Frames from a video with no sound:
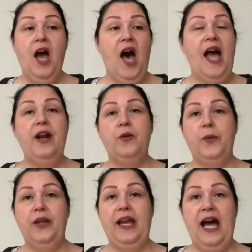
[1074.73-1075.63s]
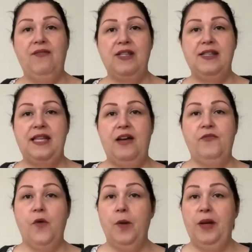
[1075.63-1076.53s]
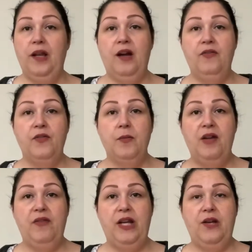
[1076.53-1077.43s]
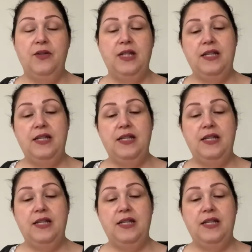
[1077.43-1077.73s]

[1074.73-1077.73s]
I don't really have a set formula for my videos.